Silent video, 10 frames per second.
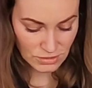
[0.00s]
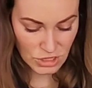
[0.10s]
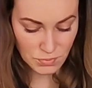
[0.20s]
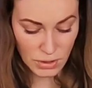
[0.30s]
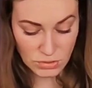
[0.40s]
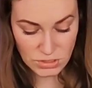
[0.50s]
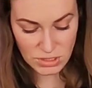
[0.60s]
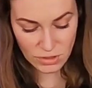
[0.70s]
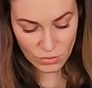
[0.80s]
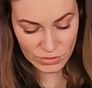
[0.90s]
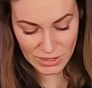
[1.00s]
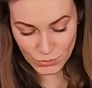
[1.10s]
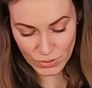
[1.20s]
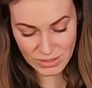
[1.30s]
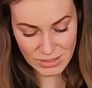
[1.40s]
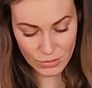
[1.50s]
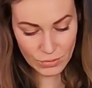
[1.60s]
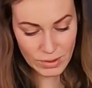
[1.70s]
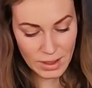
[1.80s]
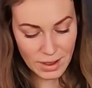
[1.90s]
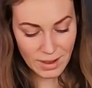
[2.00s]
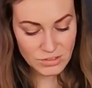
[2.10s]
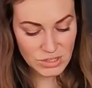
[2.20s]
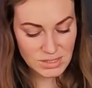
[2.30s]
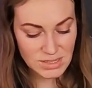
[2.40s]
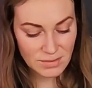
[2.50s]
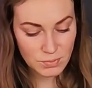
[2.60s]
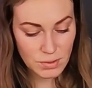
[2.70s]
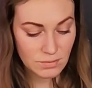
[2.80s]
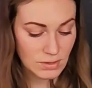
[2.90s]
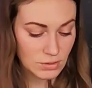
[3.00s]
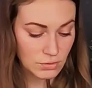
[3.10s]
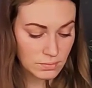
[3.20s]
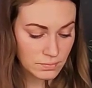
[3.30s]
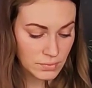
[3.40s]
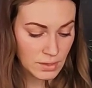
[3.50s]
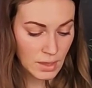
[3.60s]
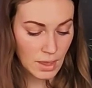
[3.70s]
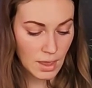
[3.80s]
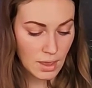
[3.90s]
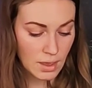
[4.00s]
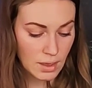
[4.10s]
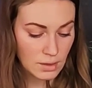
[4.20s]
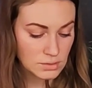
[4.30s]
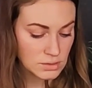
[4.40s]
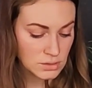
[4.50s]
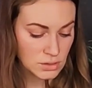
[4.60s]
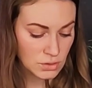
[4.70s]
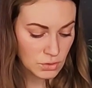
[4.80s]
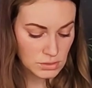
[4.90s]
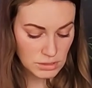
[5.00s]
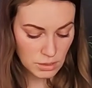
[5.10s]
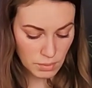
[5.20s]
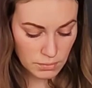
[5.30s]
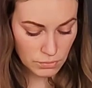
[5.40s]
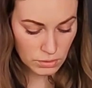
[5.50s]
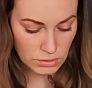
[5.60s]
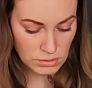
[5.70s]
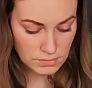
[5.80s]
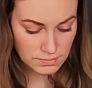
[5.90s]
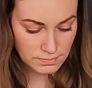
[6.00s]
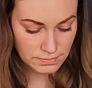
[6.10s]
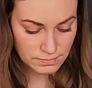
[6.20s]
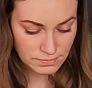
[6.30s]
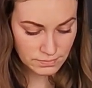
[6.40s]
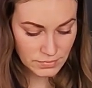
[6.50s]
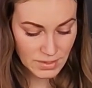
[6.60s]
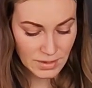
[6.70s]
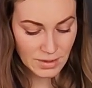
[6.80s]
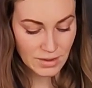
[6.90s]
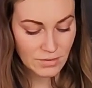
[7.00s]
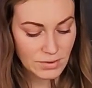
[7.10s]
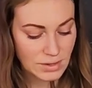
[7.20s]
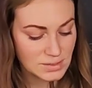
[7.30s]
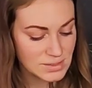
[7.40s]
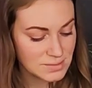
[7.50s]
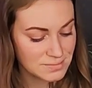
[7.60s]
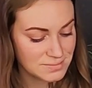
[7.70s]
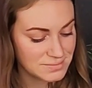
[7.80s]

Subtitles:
just because it's a local network. So I've just saved my video and you can see my photos. Here it is.